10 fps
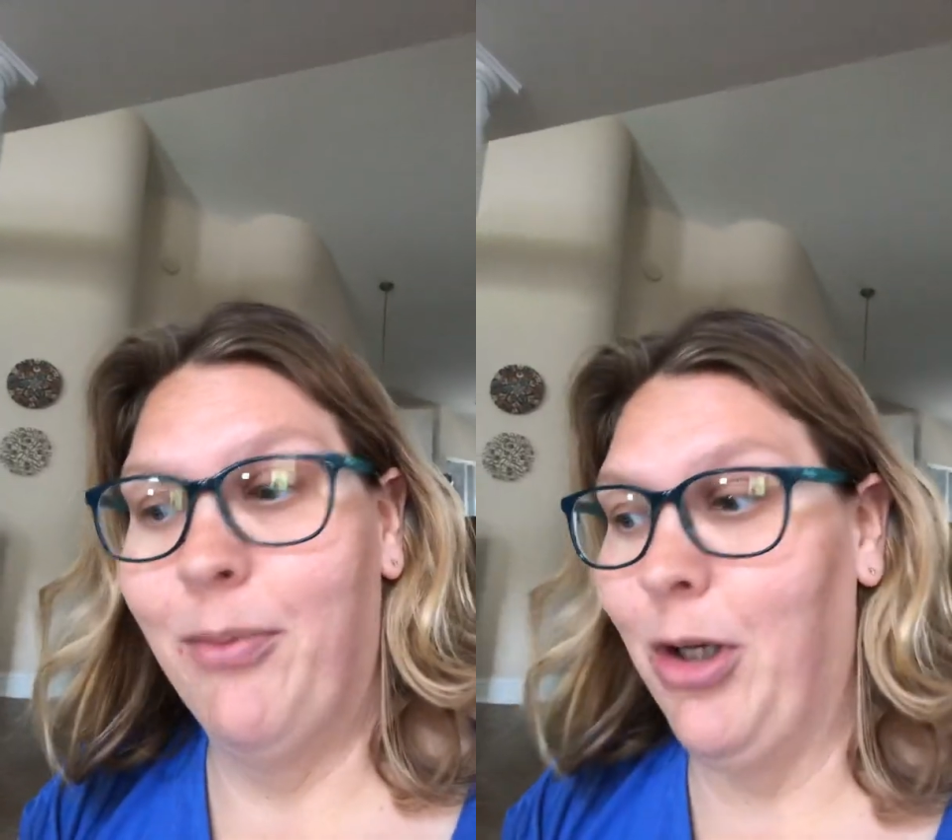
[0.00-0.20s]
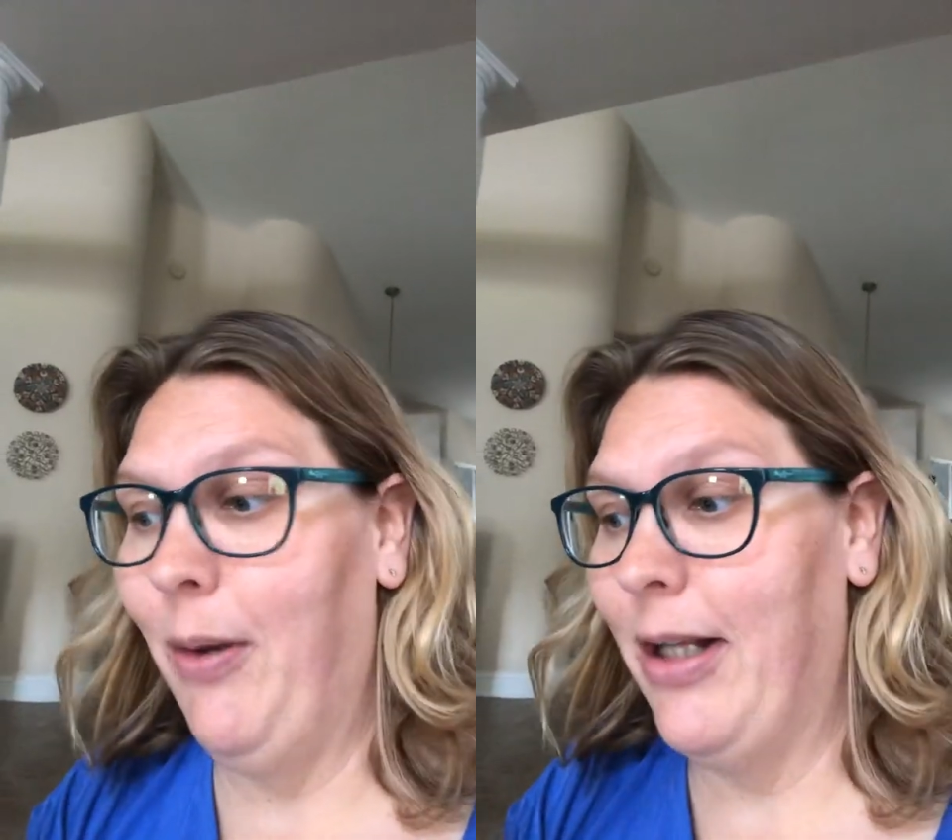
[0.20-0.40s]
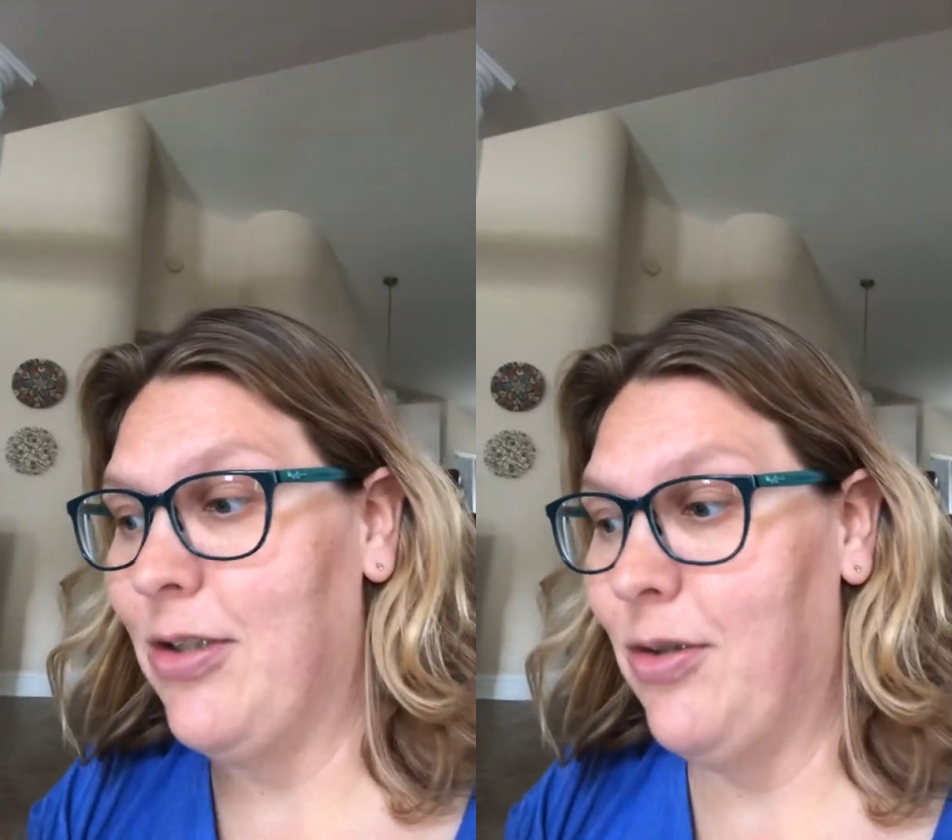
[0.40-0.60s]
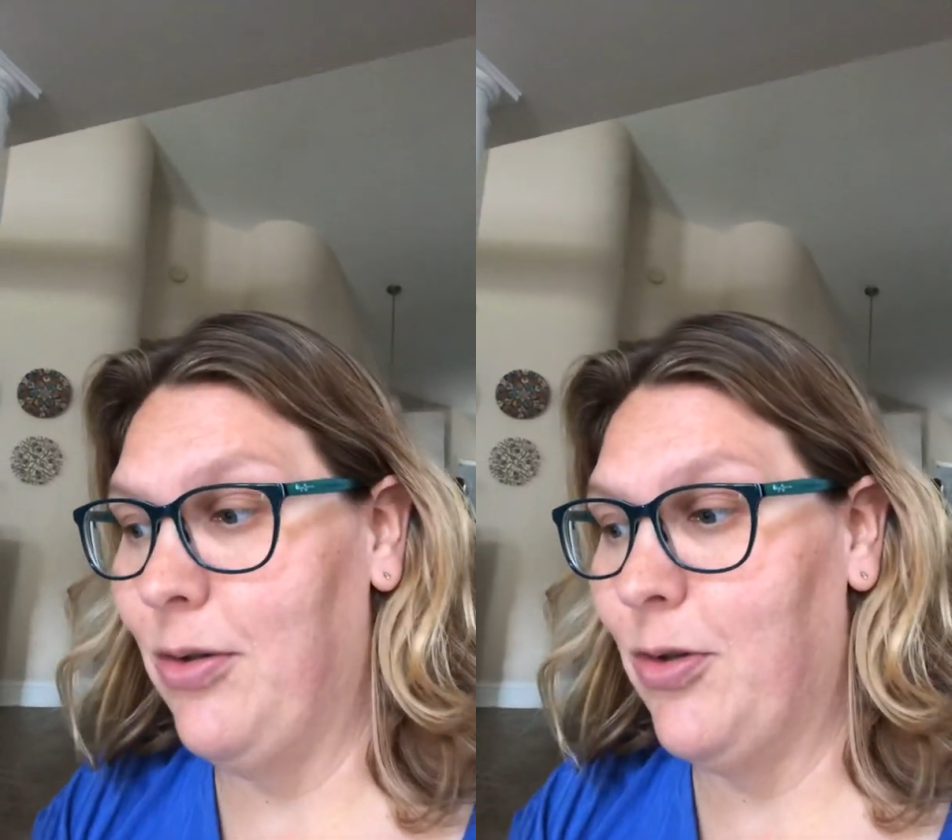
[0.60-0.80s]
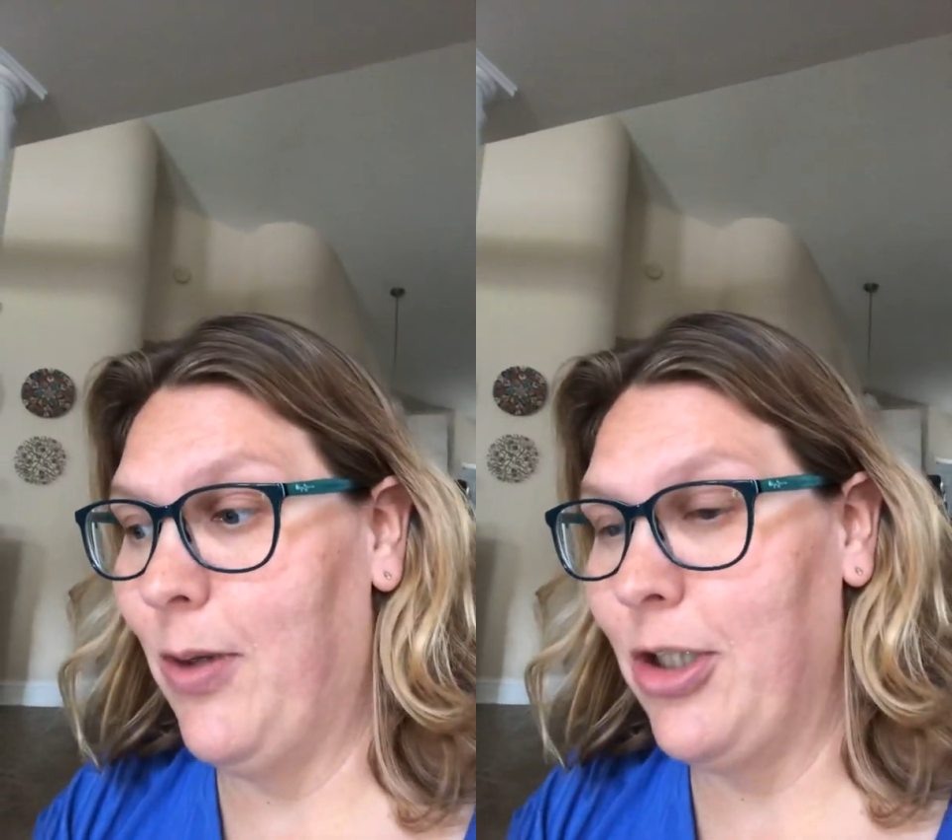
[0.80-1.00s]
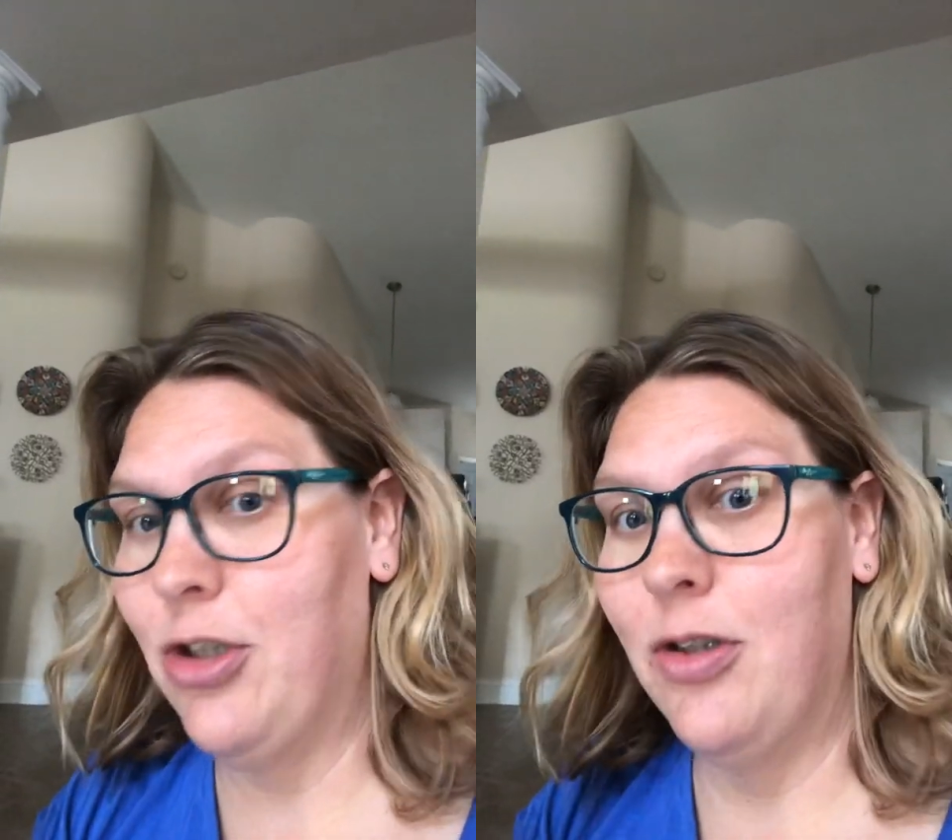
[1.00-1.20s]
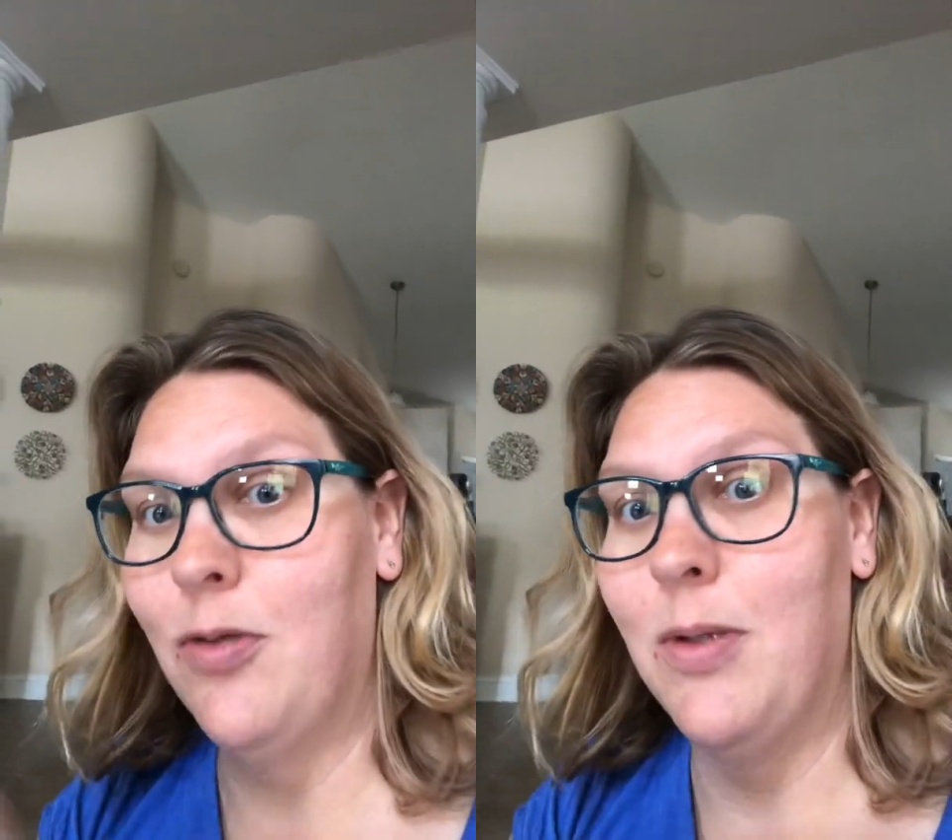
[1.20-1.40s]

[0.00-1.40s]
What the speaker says: where you answer those questions